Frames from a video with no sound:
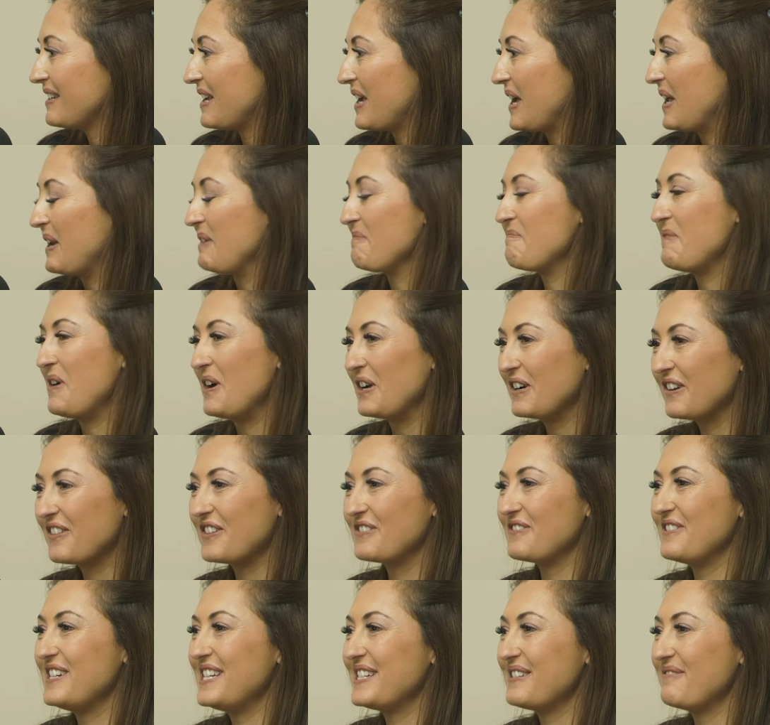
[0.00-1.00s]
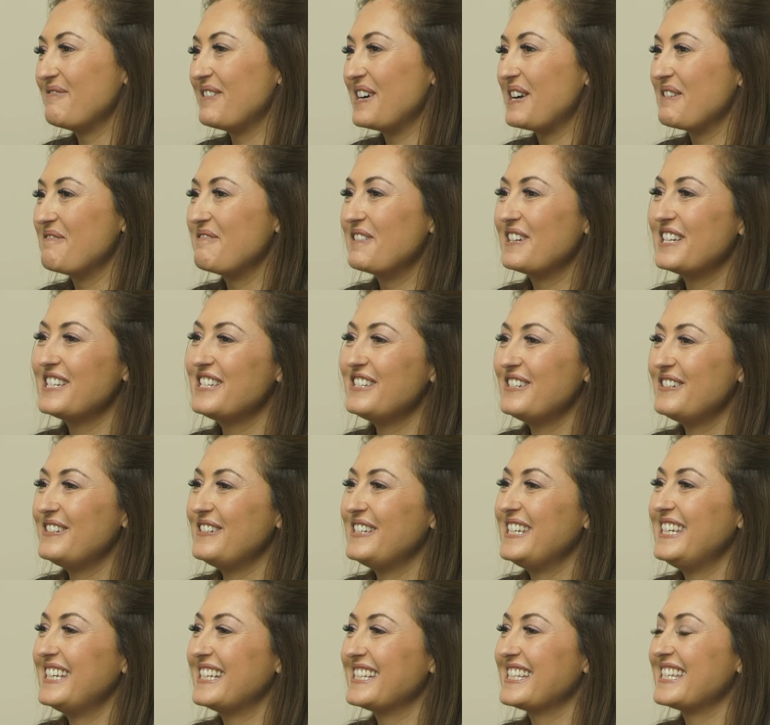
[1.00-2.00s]
And part of the reason why I wanted
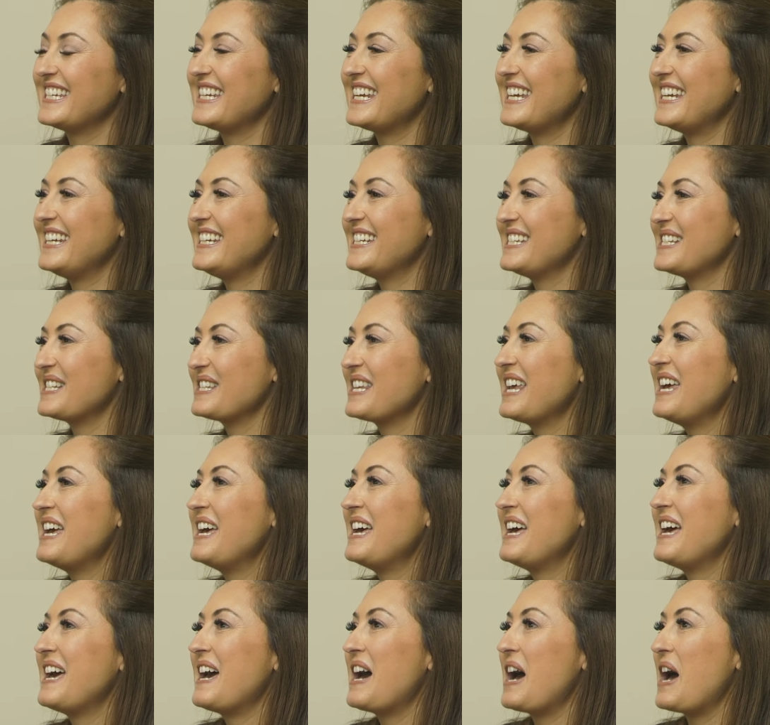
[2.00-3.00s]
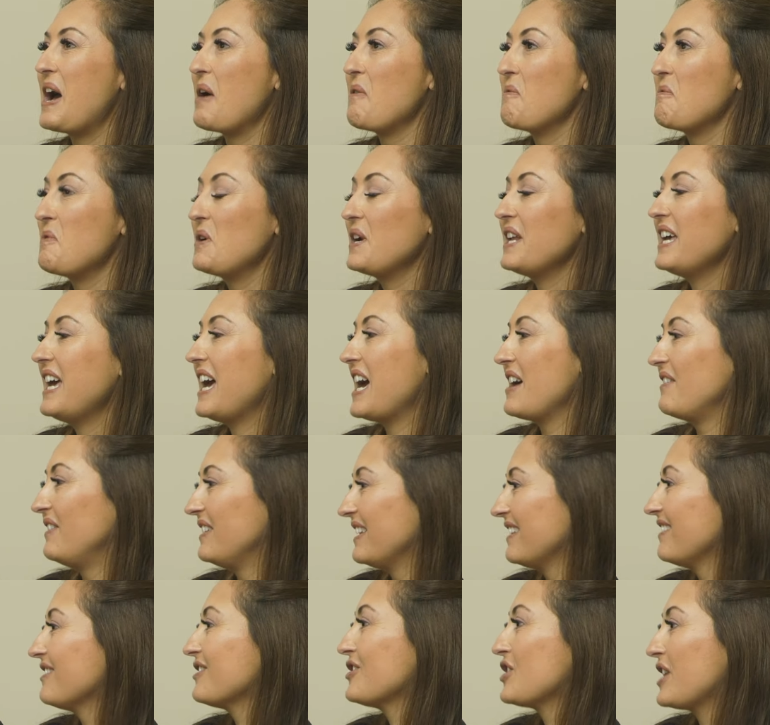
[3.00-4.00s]
you here today is I want to have a
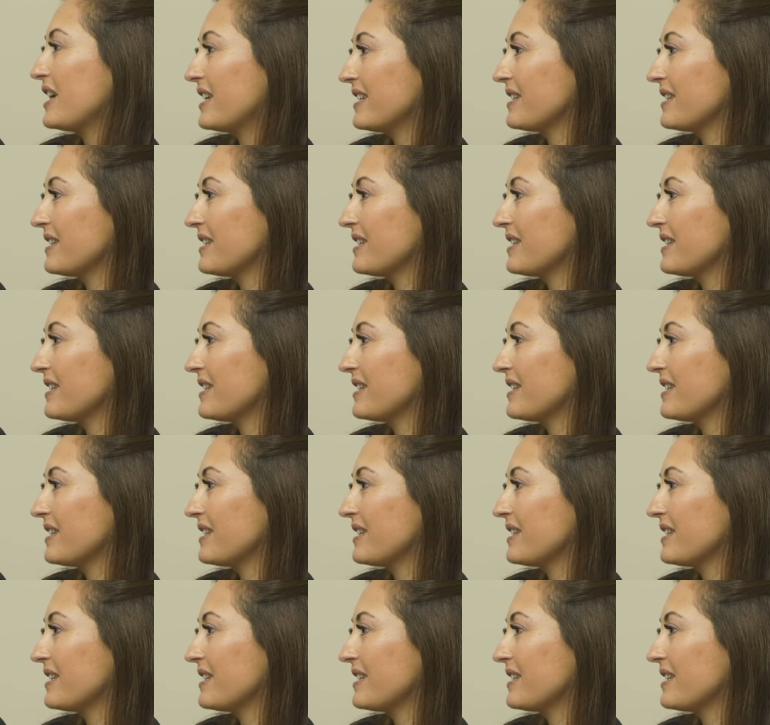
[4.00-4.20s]
little chat